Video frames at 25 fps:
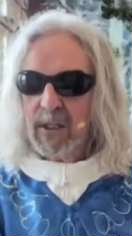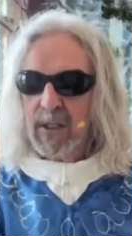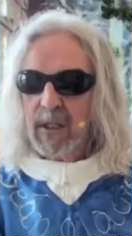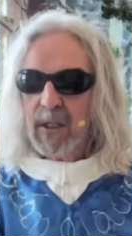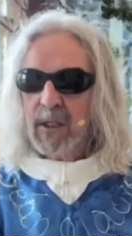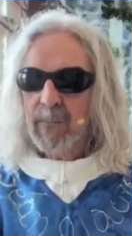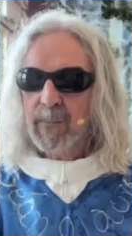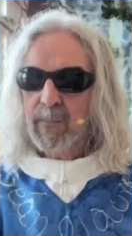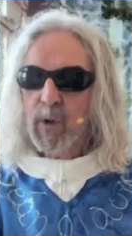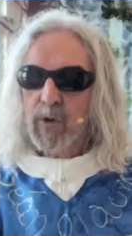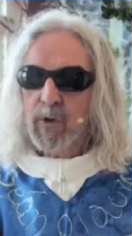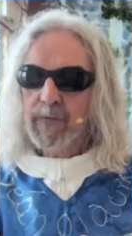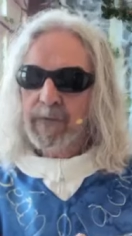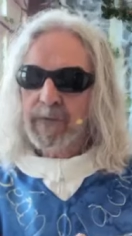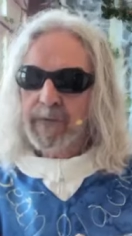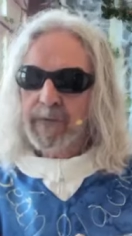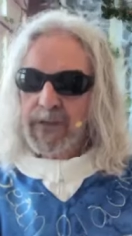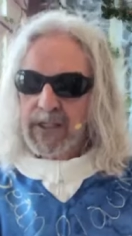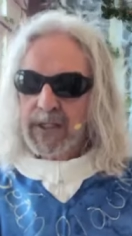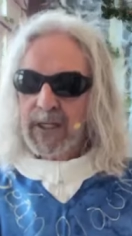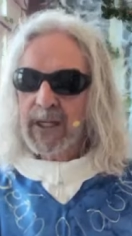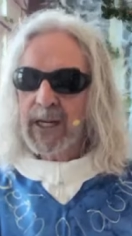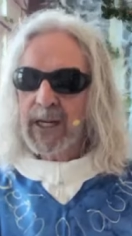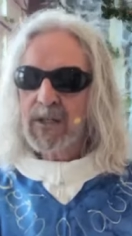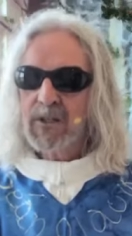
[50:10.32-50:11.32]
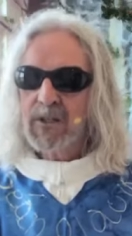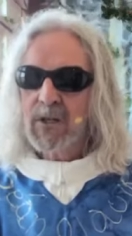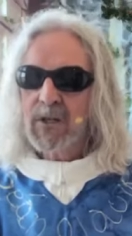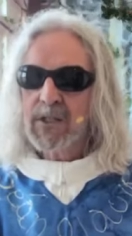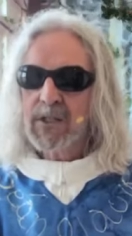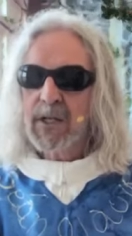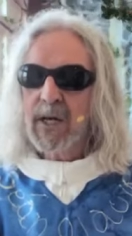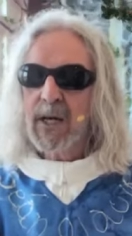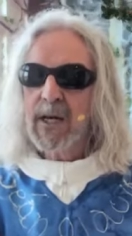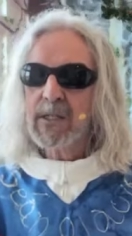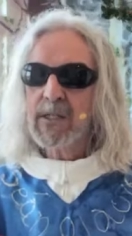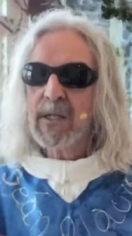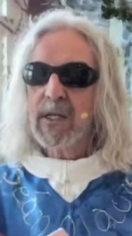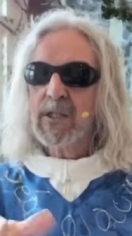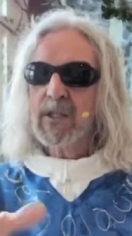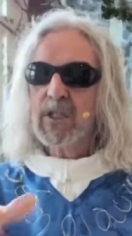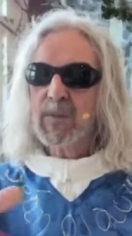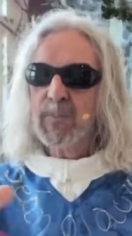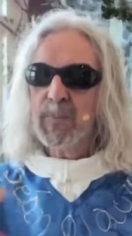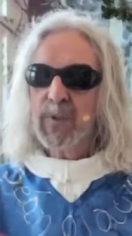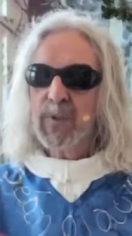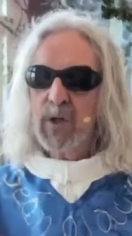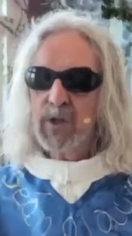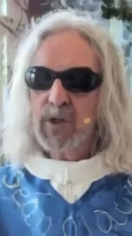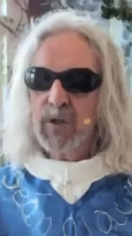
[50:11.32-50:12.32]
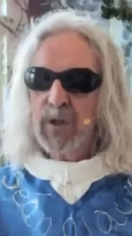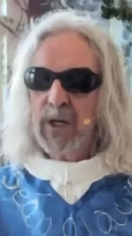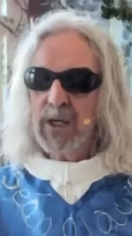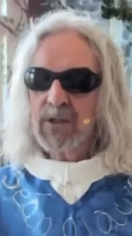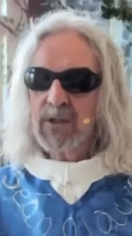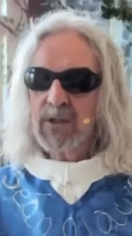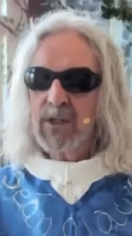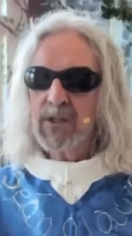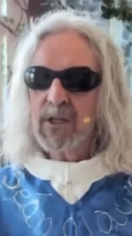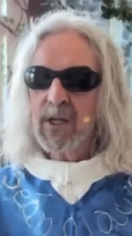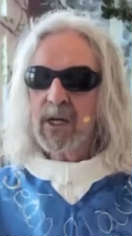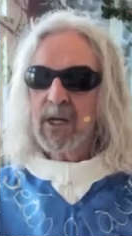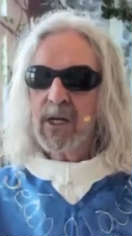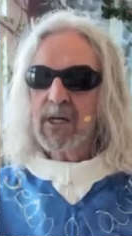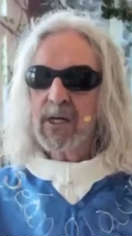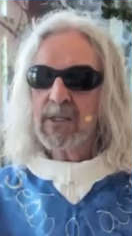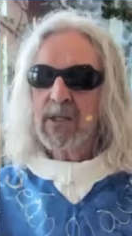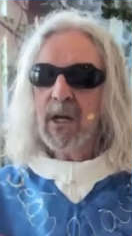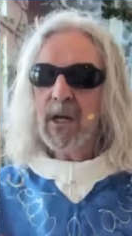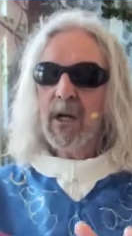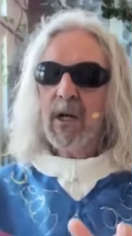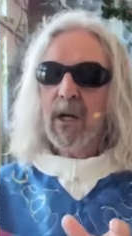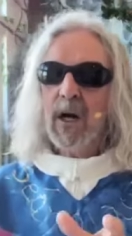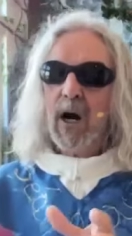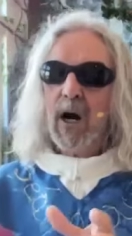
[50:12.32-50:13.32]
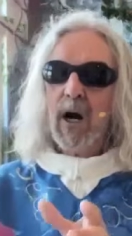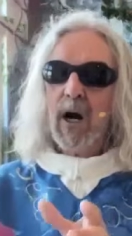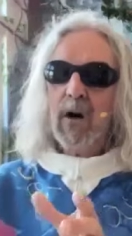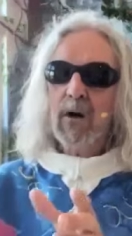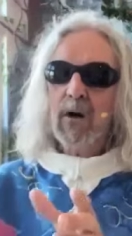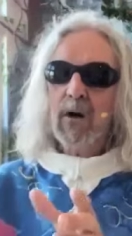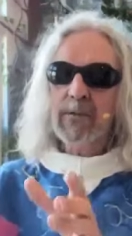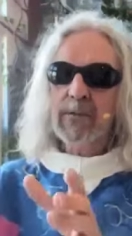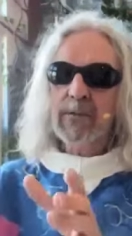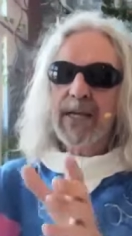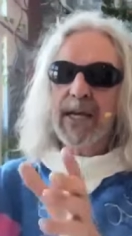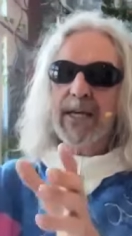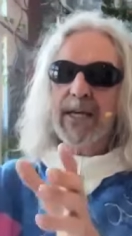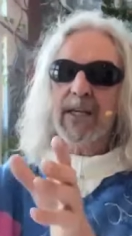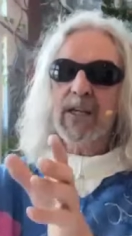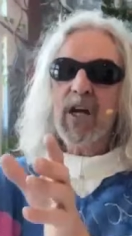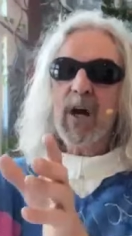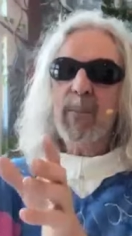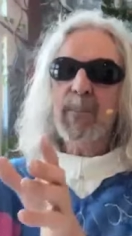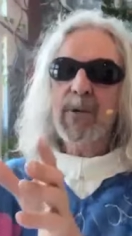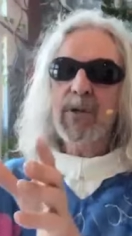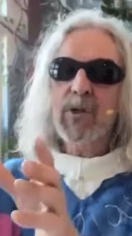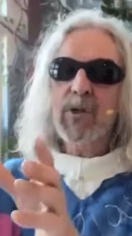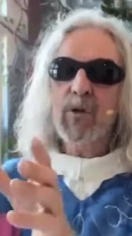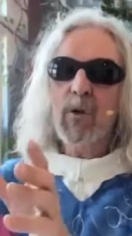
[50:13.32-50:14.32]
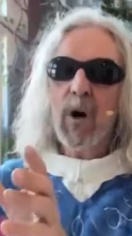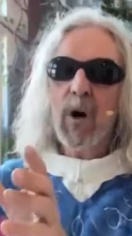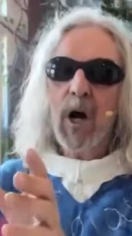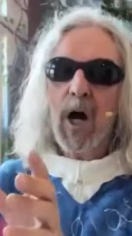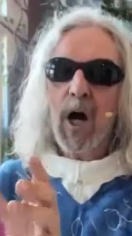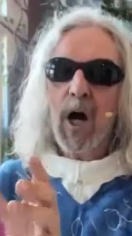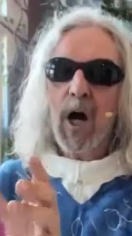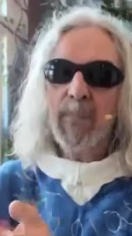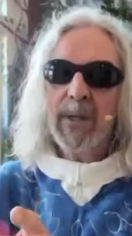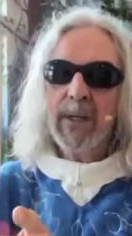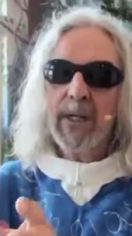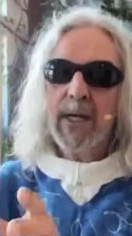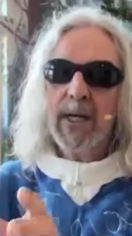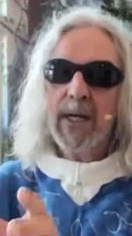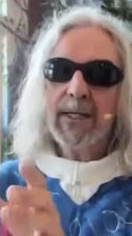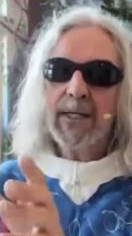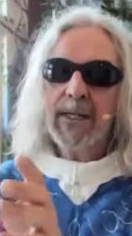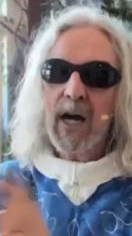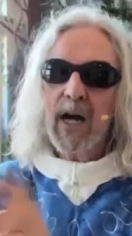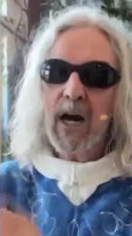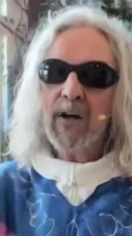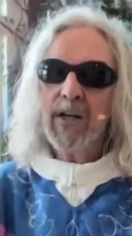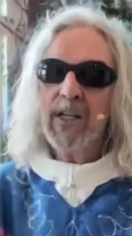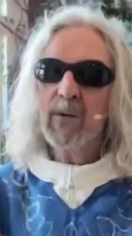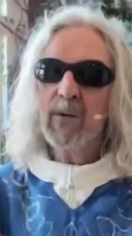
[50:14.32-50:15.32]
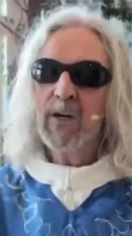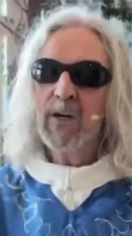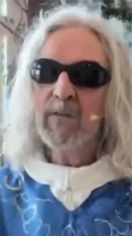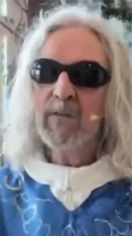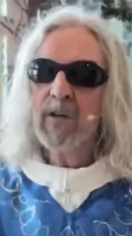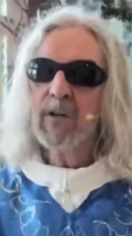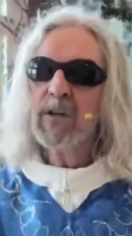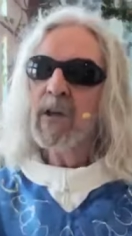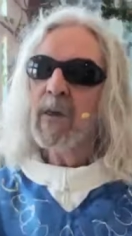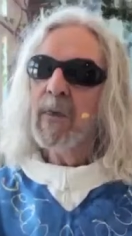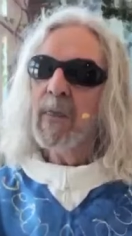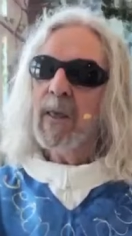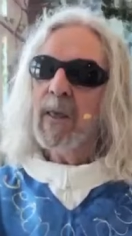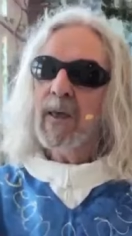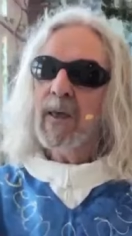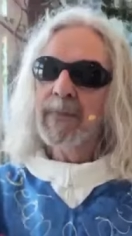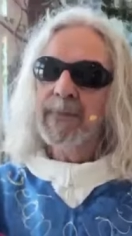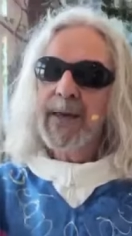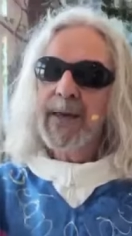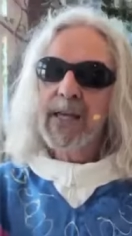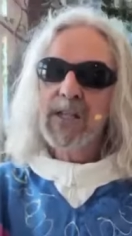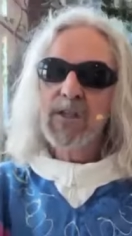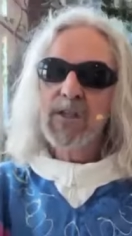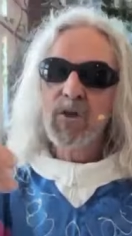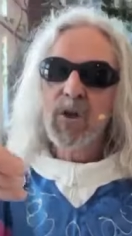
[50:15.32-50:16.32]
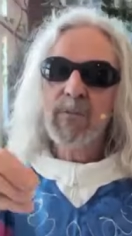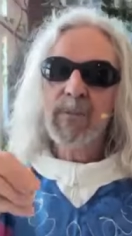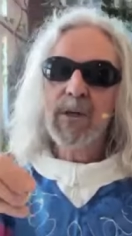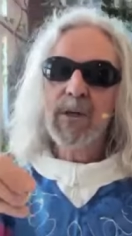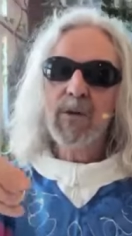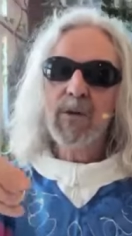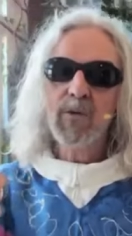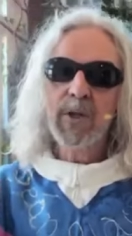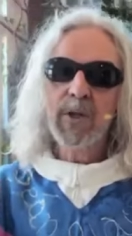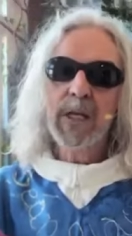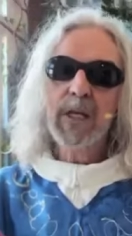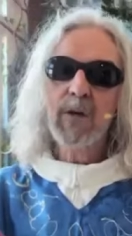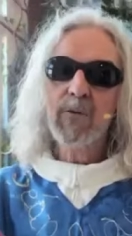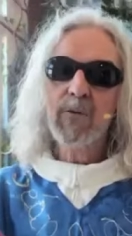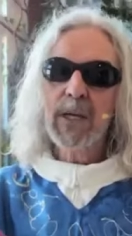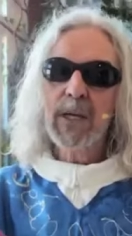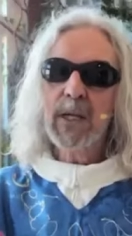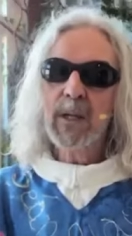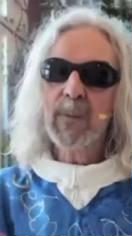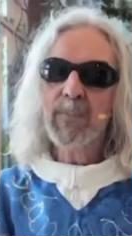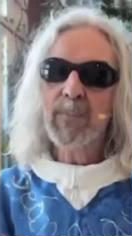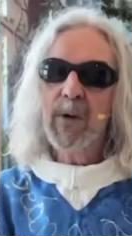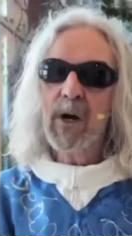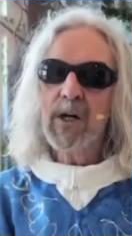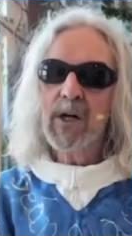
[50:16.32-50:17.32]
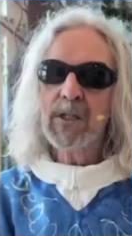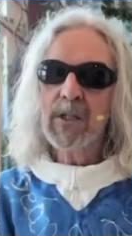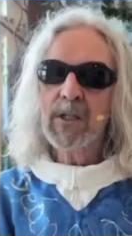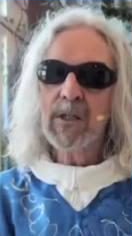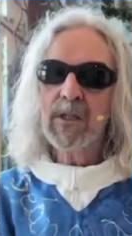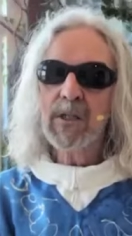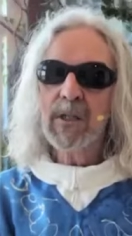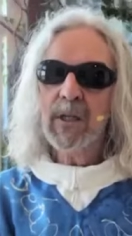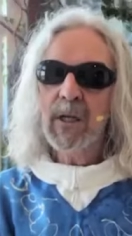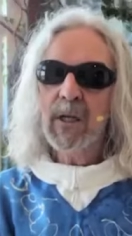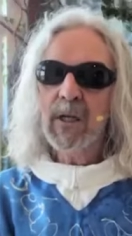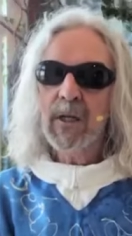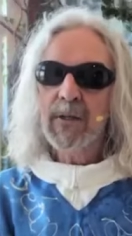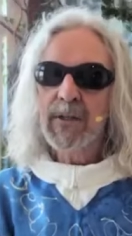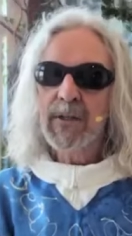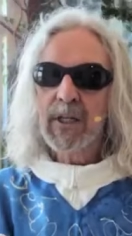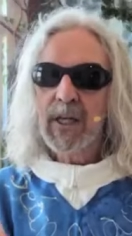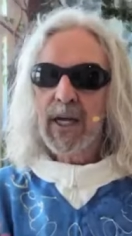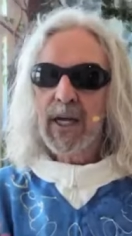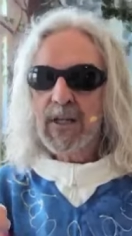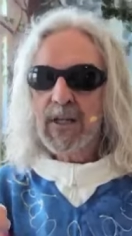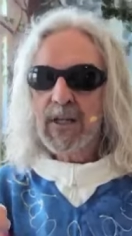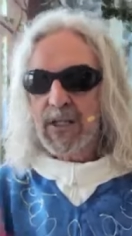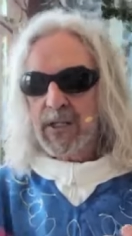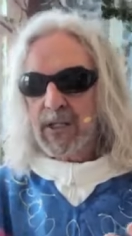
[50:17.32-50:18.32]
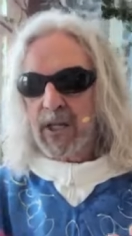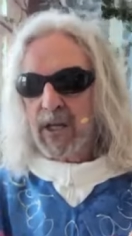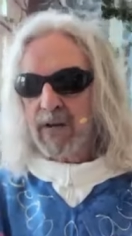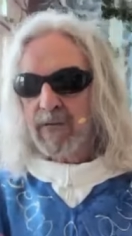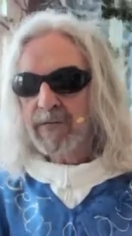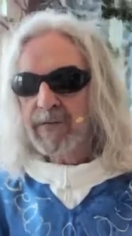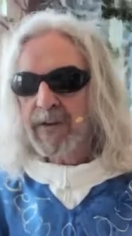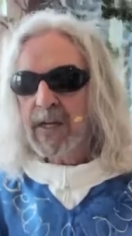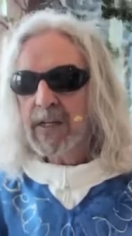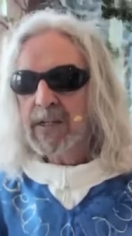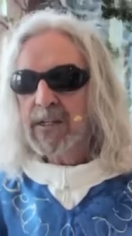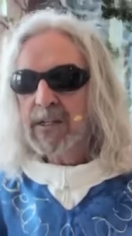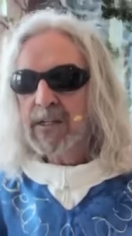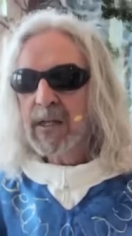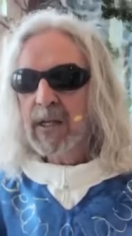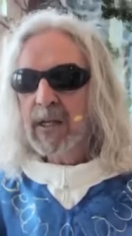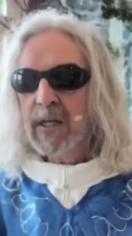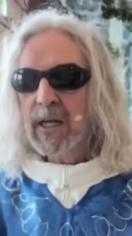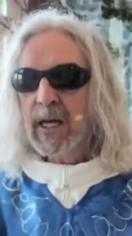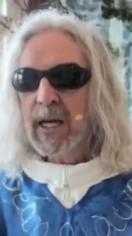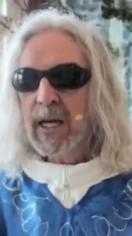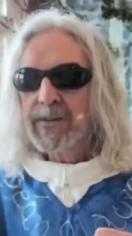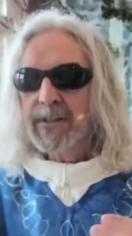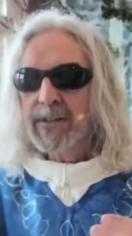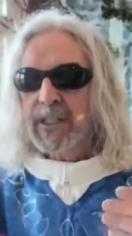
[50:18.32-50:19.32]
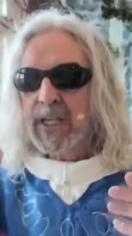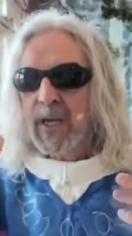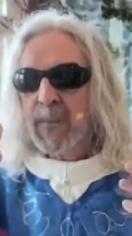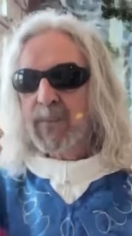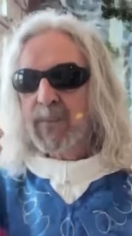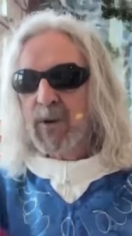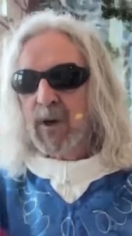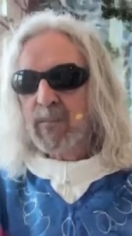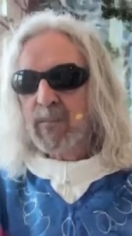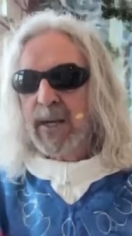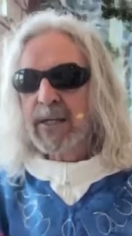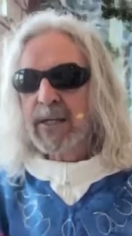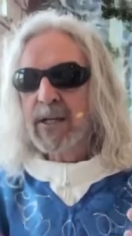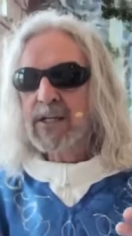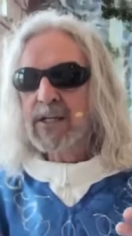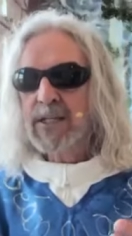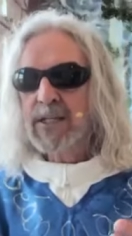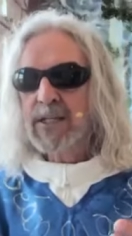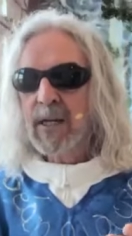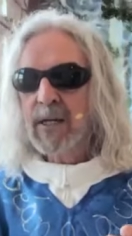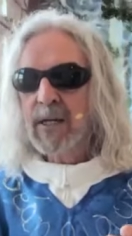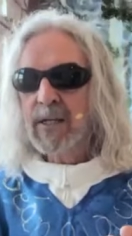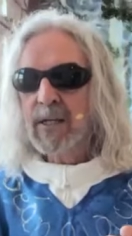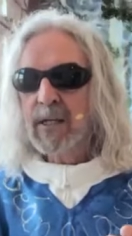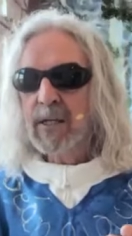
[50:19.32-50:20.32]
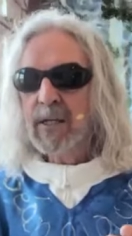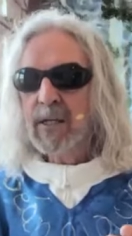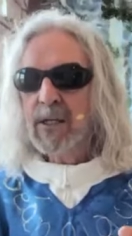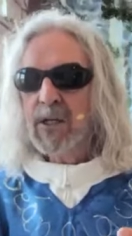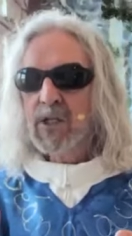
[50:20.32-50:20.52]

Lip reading: both physical exercise and spiritual exercise, or taking up a new hobby like gardening, whatever, that's going to be really, really important to kind of stay fit and to keep your mental sanity.